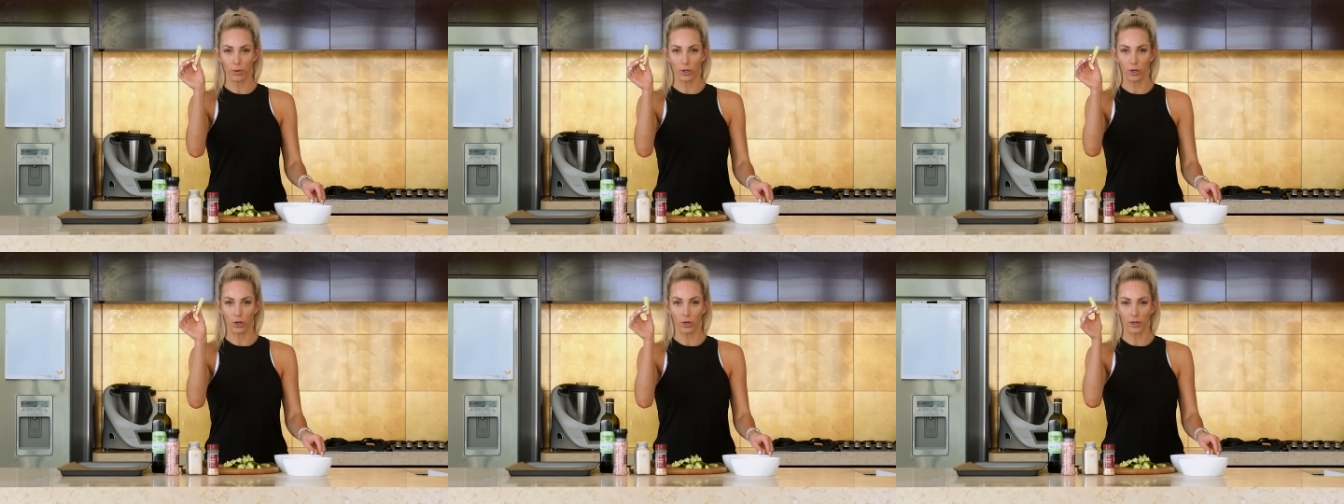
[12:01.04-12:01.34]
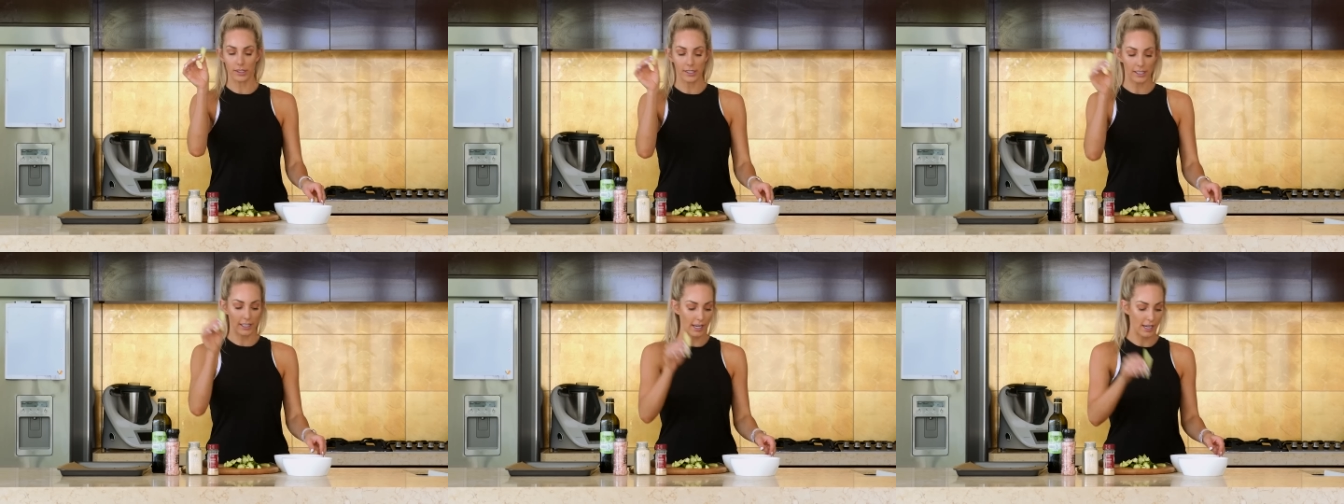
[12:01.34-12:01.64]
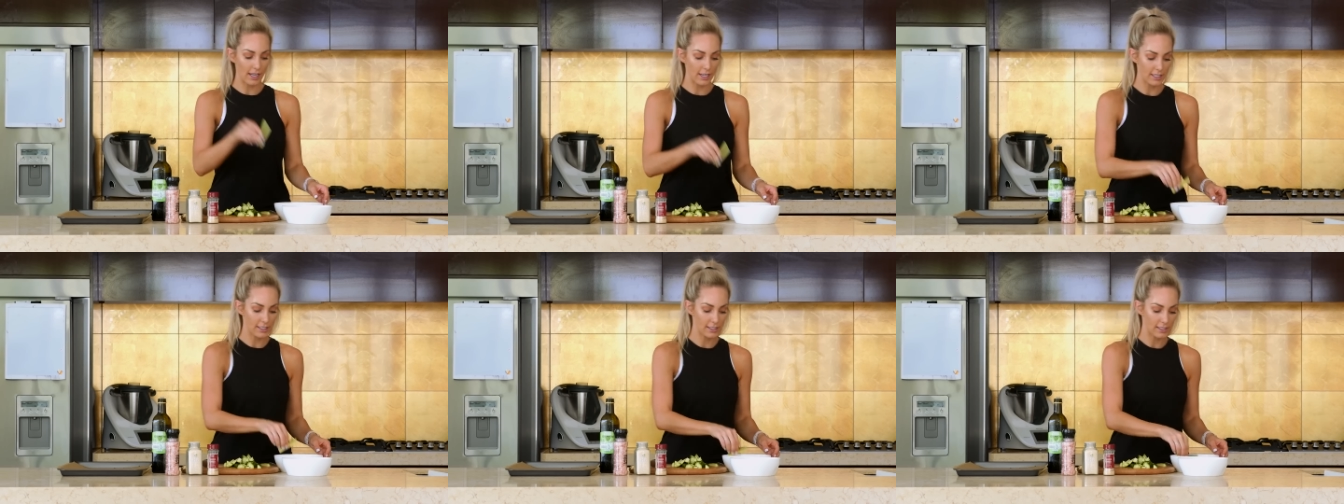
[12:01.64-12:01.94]
Your
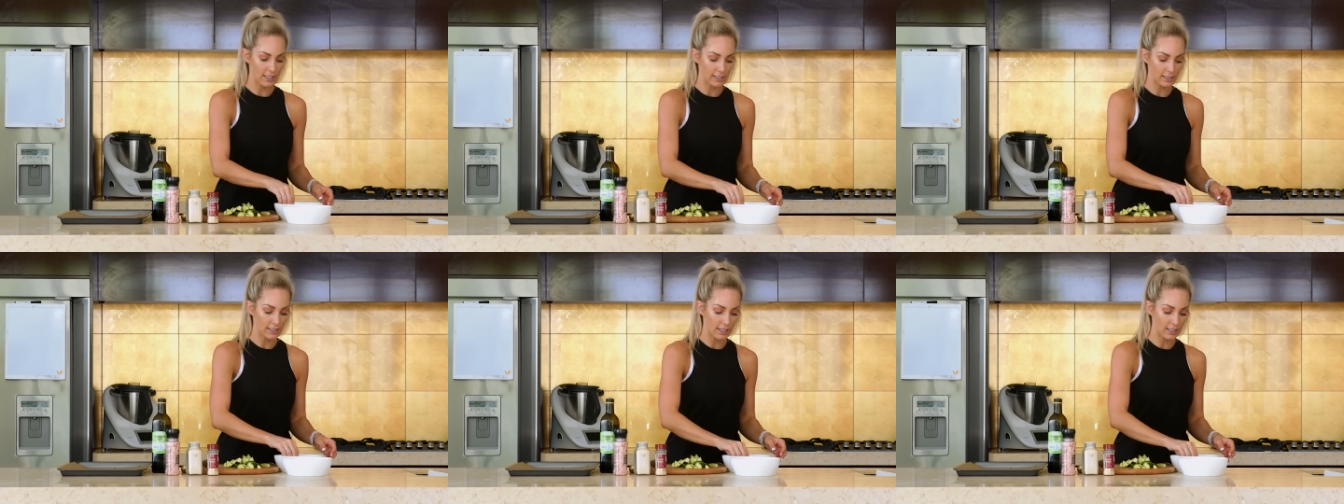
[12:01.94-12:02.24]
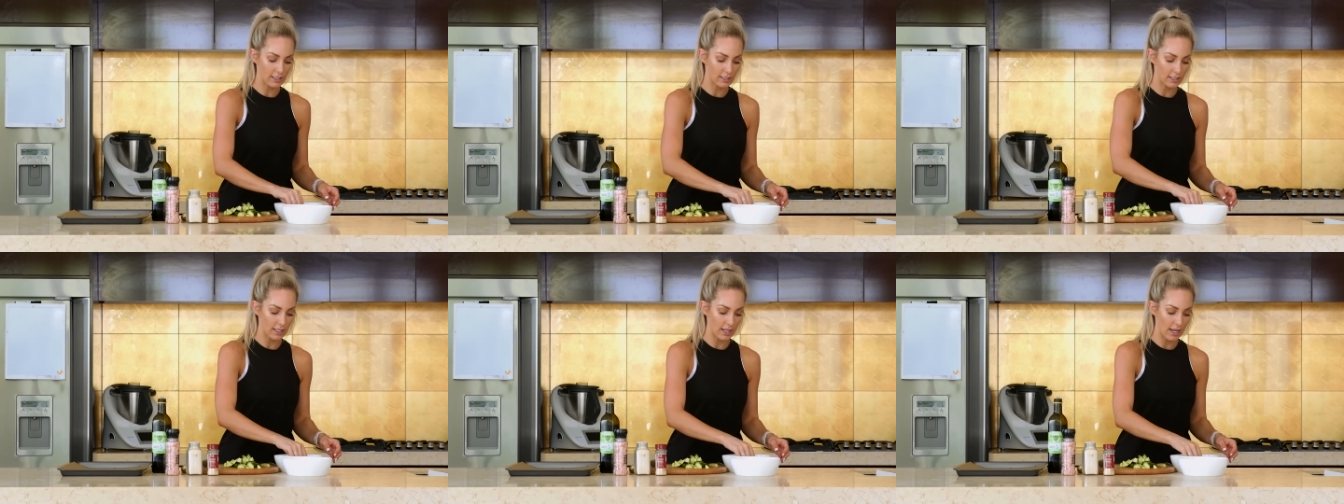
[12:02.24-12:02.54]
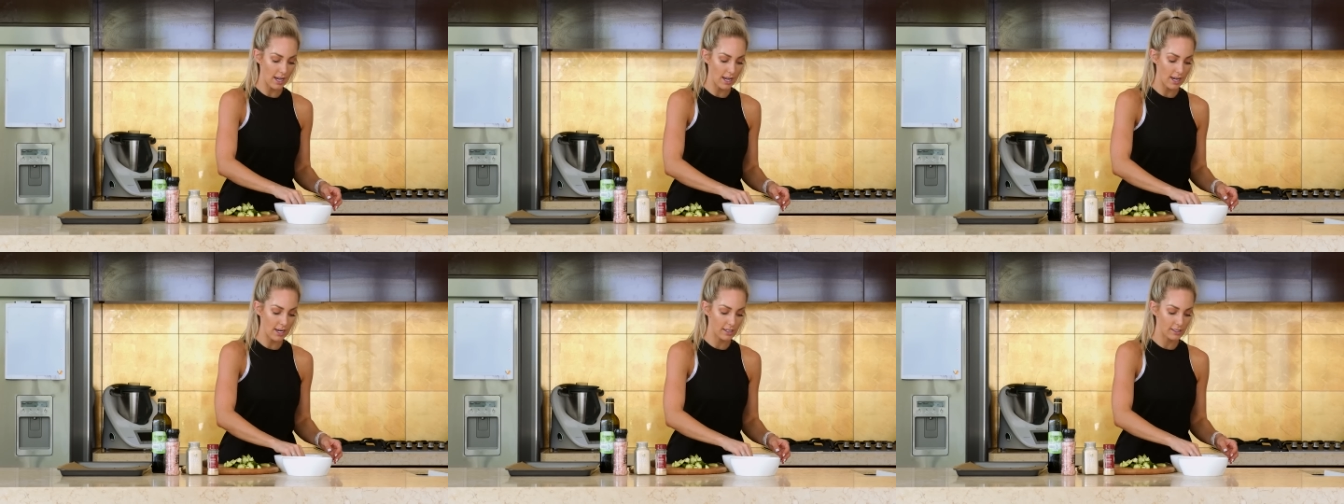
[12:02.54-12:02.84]
zucchini sticks into the
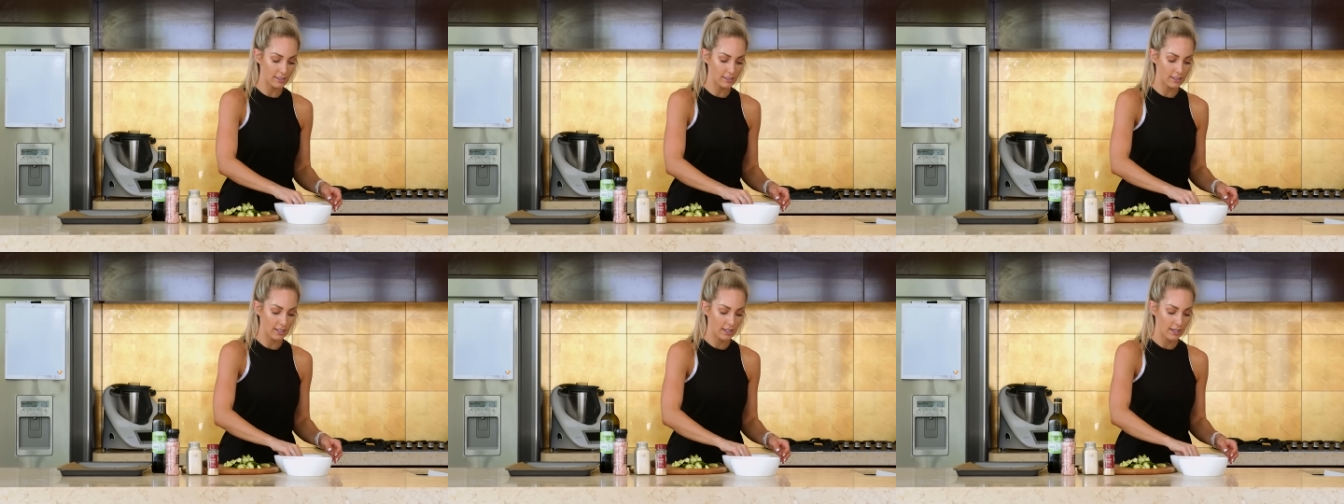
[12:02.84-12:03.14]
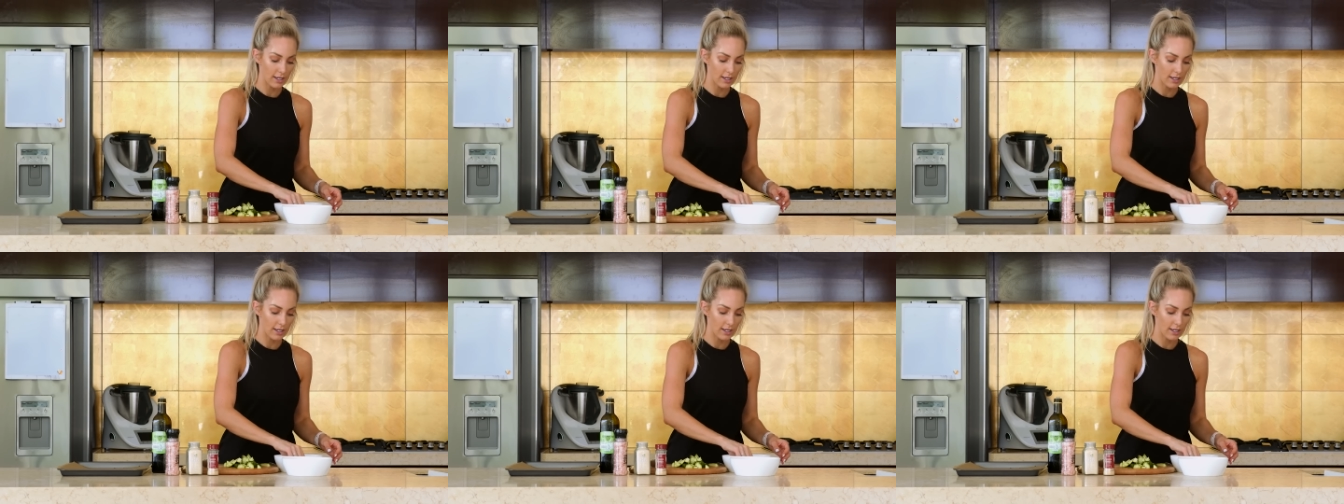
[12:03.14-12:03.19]
eggs,